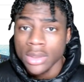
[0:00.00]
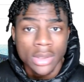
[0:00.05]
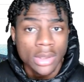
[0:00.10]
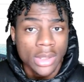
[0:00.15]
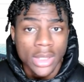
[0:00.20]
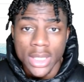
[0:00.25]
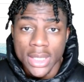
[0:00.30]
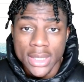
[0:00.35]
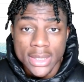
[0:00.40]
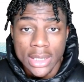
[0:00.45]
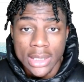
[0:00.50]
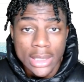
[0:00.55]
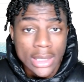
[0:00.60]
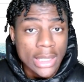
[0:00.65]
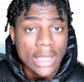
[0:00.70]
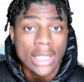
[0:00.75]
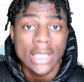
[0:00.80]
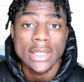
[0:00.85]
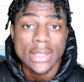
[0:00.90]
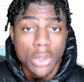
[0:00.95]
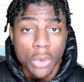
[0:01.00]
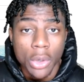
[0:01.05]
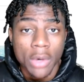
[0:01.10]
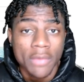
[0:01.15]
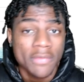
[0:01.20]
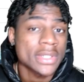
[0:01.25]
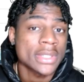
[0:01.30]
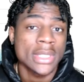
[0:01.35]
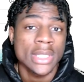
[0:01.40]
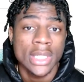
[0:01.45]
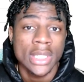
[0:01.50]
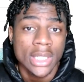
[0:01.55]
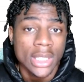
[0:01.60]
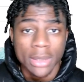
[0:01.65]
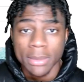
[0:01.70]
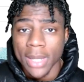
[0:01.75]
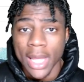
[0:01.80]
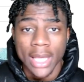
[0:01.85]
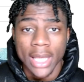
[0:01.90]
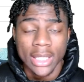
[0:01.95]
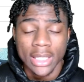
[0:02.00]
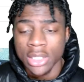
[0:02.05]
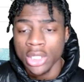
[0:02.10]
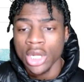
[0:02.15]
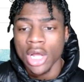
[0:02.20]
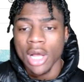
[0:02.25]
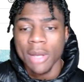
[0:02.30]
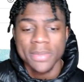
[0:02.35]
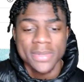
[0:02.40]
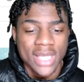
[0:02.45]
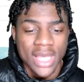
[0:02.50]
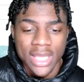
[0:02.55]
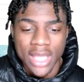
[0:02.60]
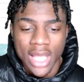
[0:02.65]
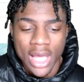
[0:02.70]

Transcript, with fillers: He's the leading scorer of his team. Like, you know what I'm saying?